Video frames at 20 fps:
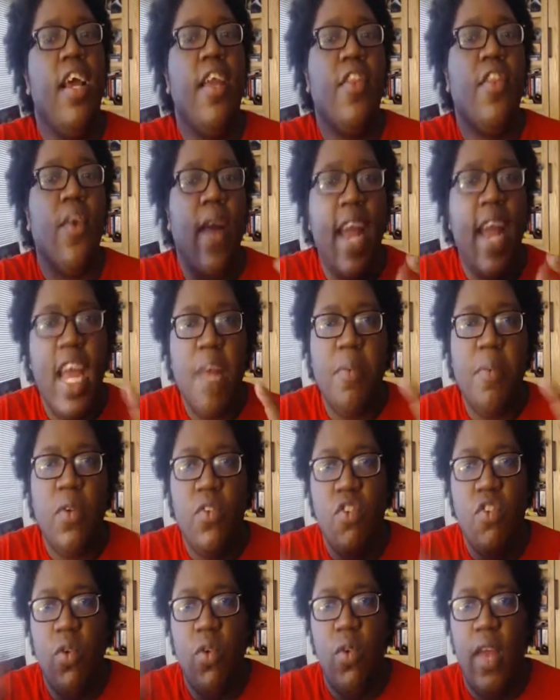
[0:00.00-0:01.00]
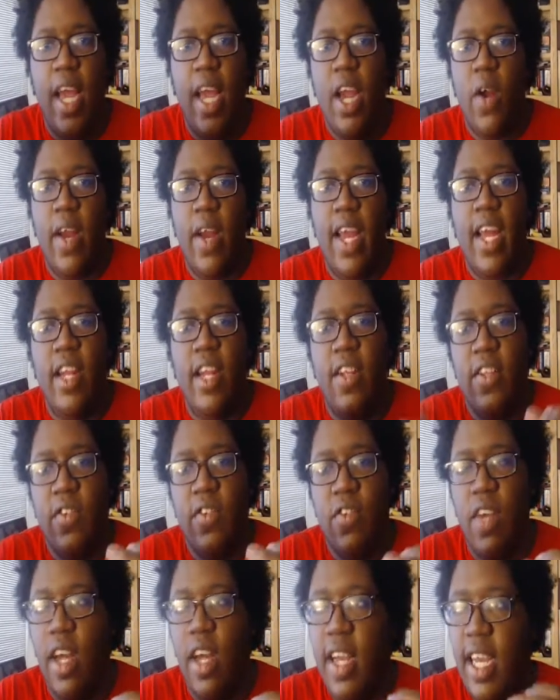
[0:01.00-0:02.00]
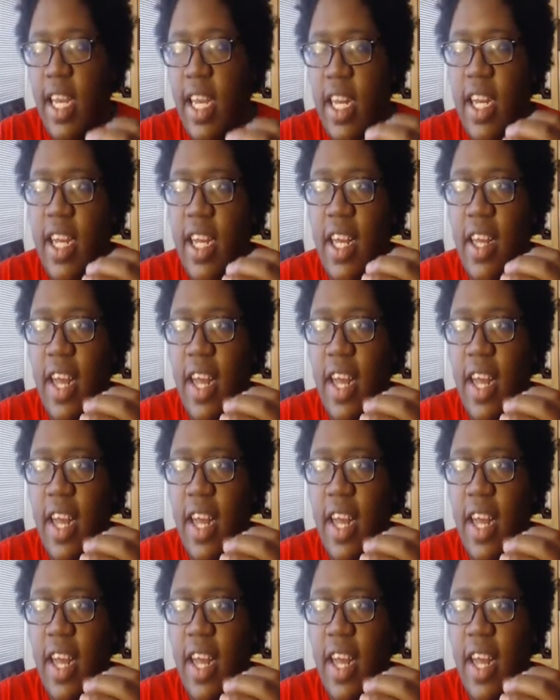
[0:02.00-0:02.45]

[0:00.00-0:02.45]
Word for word: they're able to layer in this in